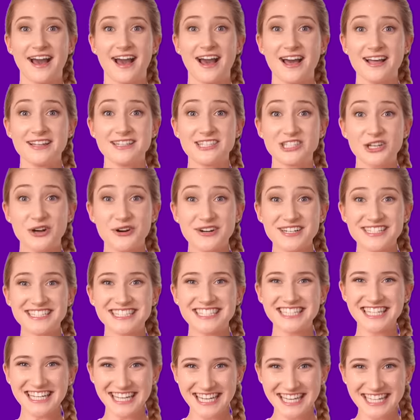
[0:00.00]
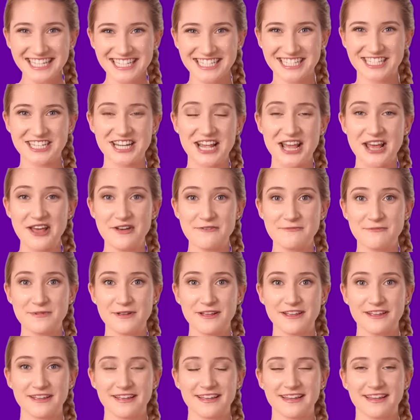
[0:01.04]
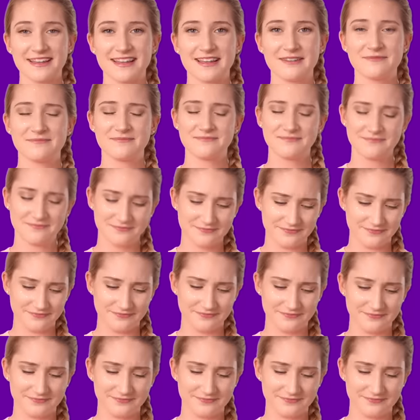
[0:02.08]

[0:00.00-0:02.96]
a tortilla chip. Hmm,